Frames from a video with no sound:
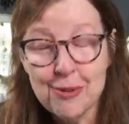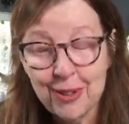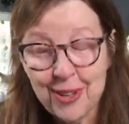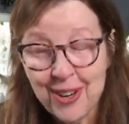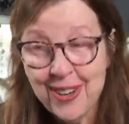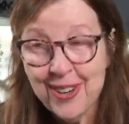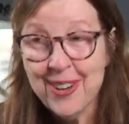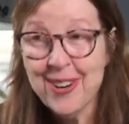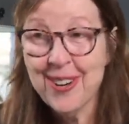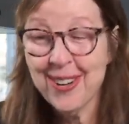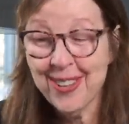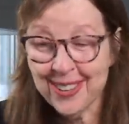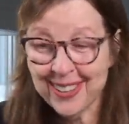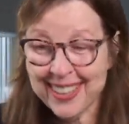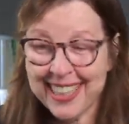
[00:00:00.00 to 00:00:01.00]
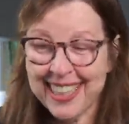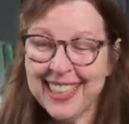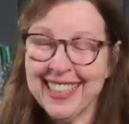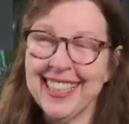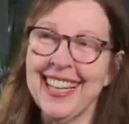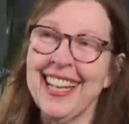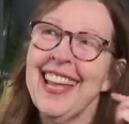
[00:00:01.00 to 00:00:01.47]
learners
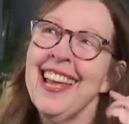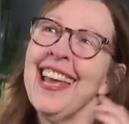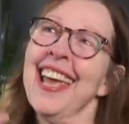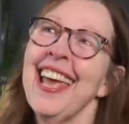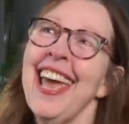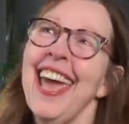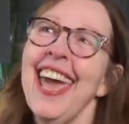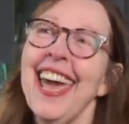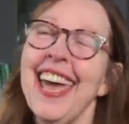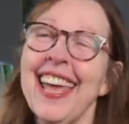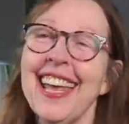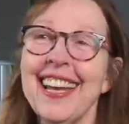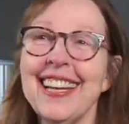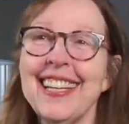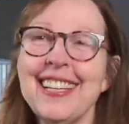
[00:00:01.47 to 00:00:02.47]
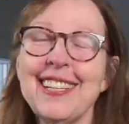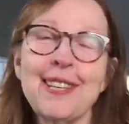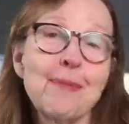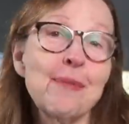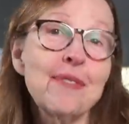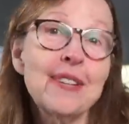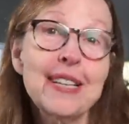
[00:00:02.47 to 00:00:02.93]
and
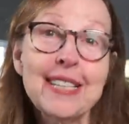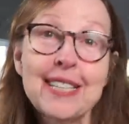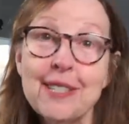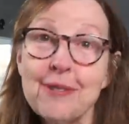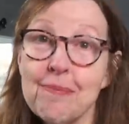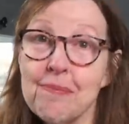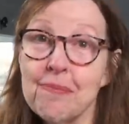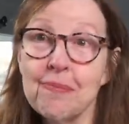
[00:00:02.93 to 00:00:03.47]
some of us